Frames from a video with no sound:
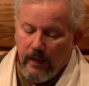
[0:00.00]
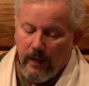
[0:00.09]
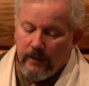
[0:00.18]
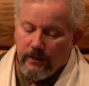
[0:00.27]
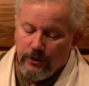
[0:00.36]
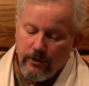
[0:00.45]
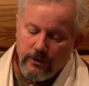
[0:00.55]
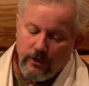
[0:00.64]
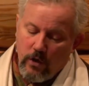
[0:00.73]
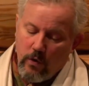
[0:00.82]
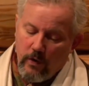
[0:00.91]
And the church
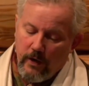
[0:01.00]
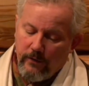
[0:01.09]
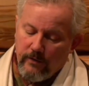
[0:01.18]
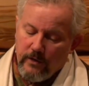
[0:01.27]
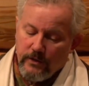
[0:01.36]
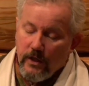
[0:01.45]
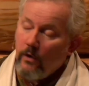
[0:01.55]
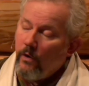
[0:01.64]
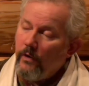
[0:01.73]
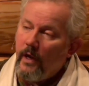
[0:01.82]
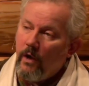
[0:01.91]
of Corinth said,
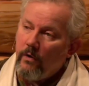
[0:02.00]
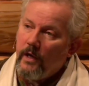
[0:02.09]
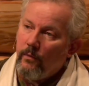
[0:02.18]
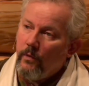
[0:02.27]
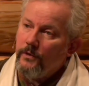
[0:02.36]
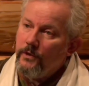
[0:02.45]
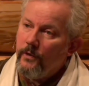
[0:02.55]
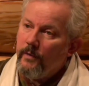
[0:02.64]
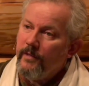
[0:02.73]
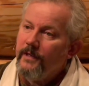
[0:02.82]
oh yeah, okay, we'll do it.